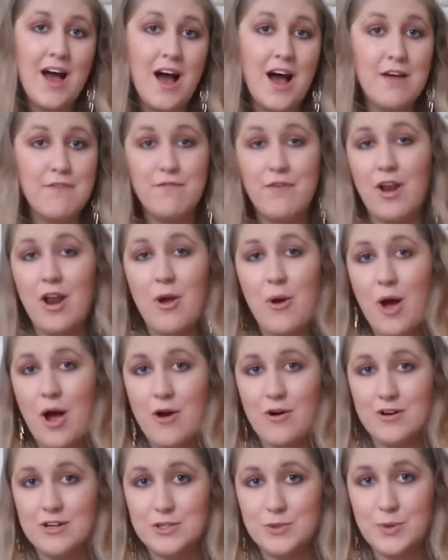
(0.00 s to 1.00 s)
I follow
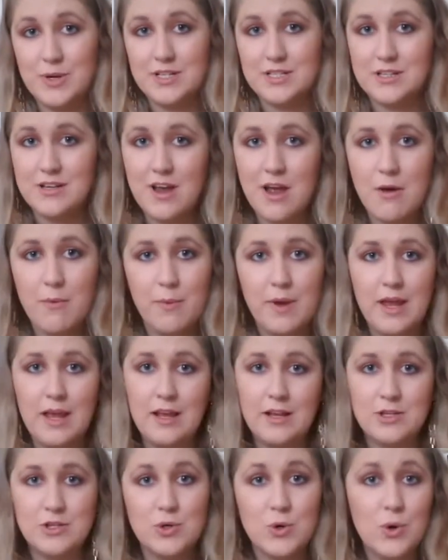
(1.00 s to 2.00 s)
her on Twitter and
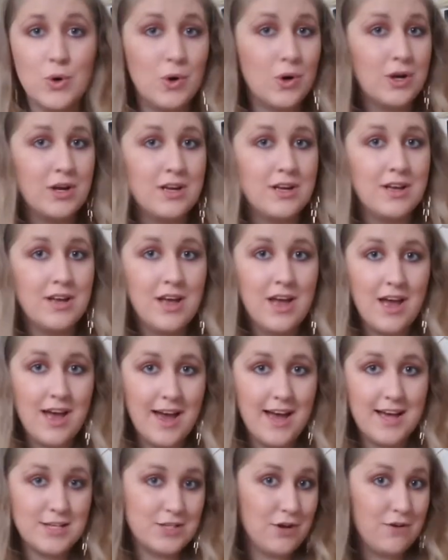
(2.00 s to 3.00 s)
we talk
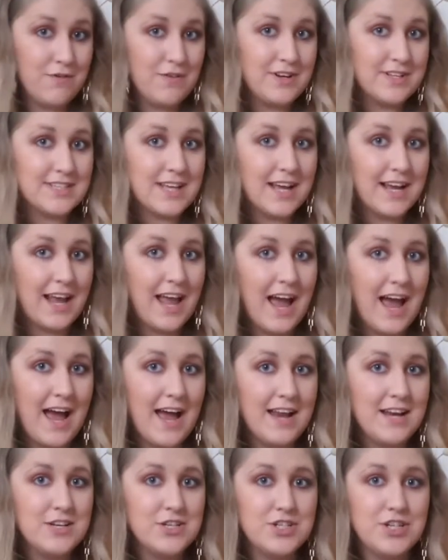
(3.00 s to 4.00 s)
as often as I can.